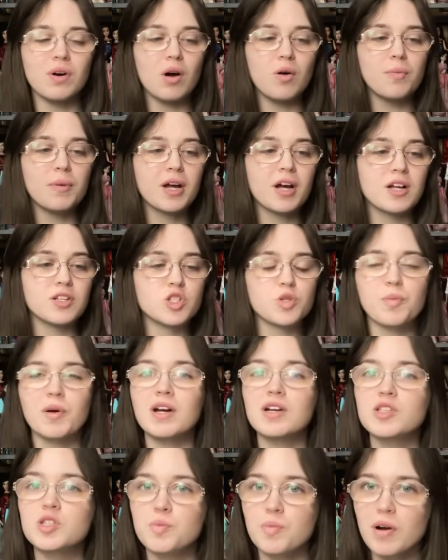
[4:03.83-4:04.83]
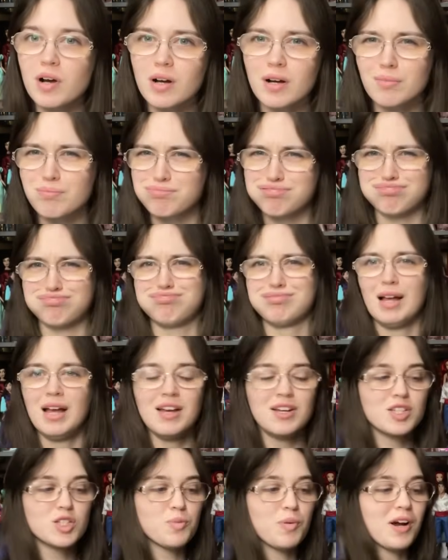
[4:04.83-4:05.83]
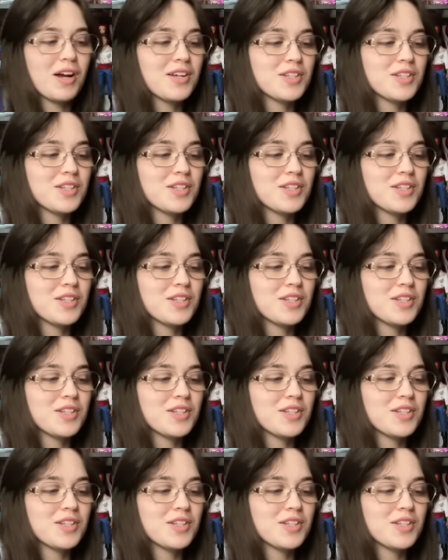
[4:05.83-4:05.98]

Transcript: Oh my God, Spring Unsprung. Spring